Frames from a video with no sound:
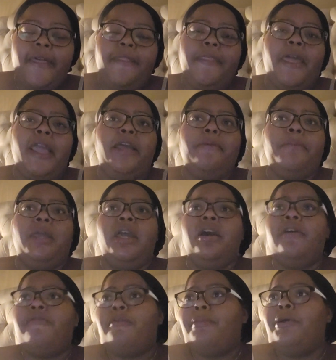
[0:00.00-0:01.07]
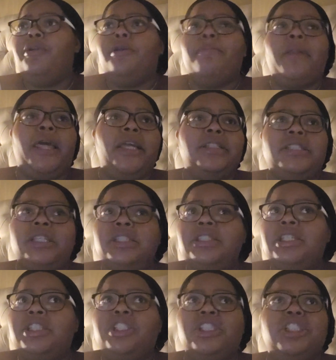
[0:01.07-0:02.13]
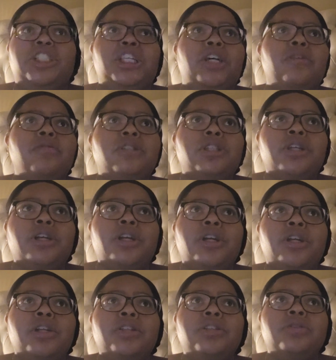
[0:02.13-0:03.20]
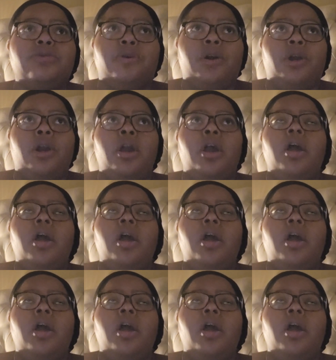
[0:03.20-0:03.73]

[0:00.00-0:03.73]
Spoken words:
They could be in unfamiliar places, such as shelters or